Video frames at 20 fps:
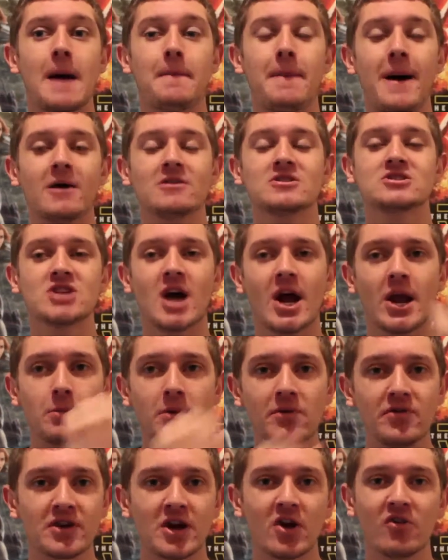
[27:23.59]
about siding
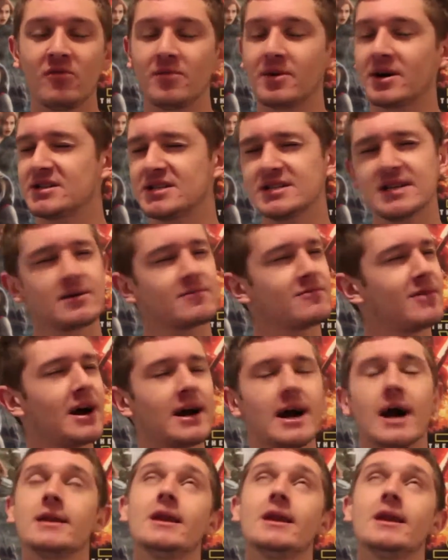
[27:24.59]
with the government, because he's like, right,